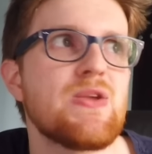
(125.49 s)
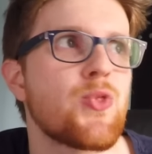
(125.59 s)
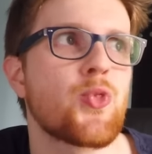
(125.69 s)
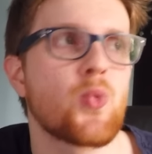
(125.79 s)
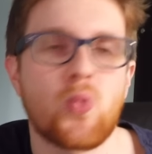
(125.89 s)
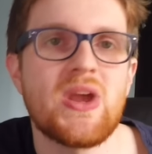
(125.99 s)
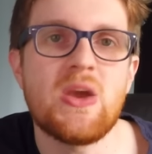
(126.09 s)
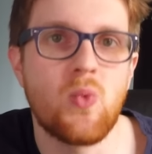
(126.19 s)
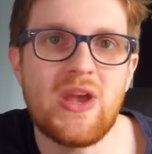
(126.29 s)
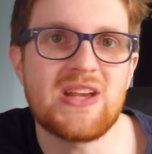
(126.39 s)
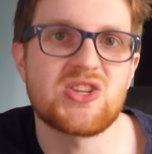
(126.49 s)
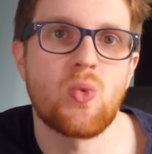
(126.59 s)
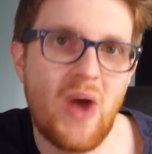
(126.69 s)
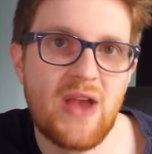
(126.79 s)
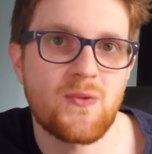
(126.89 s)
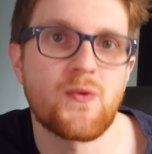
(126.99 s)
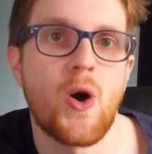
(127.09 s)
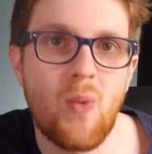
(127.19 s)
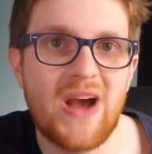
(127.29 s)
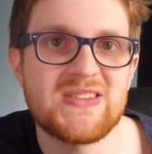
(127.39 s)
three weeks away
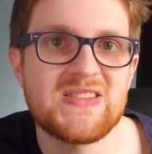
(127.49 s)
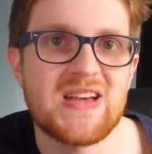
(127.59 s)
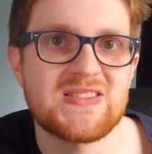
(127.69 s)
from YCS